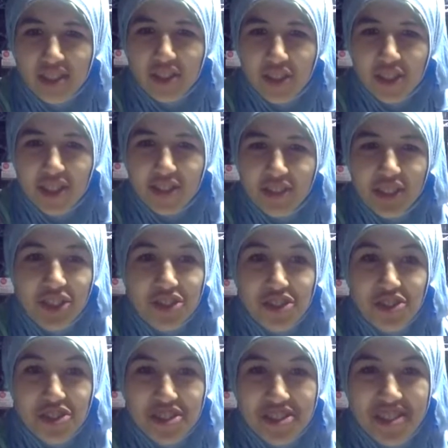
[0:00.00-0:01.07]
or even
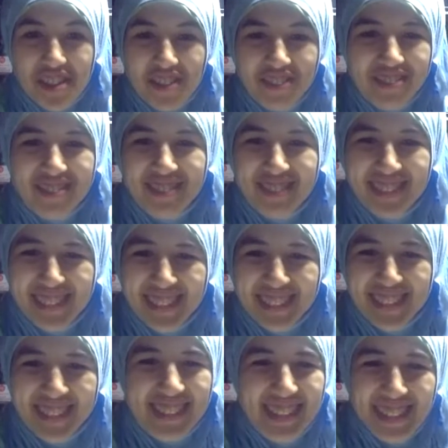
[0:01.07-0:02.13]
introduce yourself.
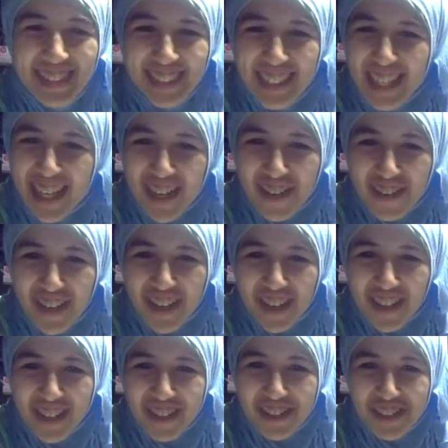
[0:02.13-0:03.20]
Where
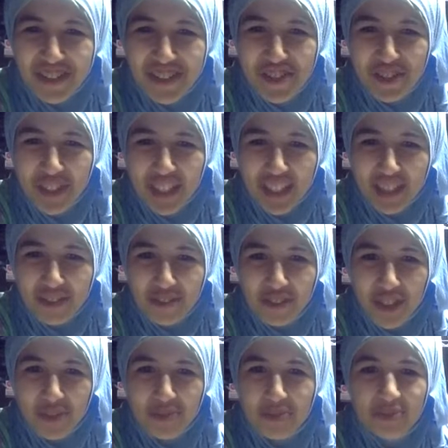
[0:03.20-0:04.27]
are you tuning in
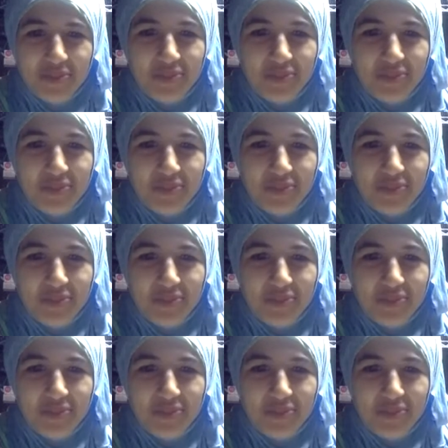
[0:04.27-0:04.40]
from?